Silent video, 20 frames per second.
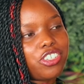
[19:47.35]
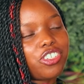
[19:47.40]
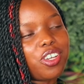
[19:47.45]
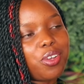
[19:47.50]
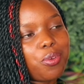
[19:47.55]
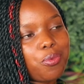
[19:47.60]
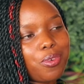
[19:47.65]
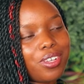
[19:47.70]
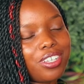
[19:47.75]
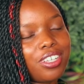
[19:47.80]

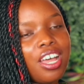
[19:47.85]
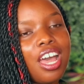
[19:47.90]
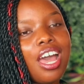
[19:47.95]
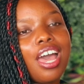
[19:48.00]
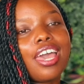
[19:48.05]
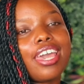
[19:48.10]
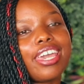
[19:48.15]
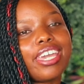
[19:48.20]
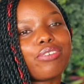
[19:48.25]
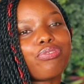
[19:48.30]
She will,
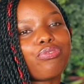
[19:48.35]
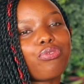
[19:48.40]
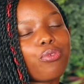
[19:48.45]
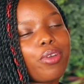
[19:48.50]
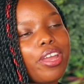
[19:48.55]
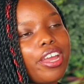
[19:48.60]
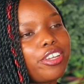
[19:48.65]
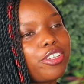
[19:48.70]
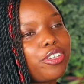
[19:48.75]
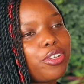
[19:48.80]
if
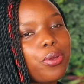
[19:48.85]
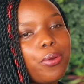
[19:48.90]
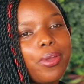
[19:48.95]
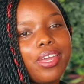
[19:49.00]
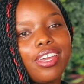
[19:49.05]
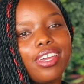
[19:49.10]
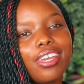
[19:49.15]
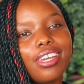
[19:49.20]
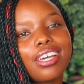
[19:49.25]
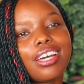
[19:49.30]
we are
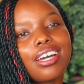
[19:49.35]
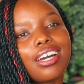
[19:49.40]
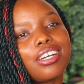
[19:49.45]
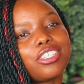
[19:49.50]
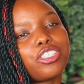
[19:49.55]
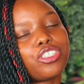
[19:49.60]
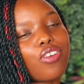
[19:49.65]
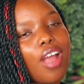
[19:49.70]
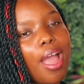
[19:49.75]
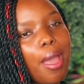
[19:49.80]
doing
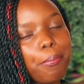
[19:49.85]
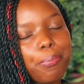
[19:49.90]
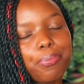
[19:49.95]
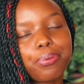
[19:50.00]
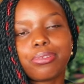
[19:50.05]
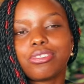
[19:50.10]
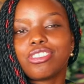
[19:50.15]
trap,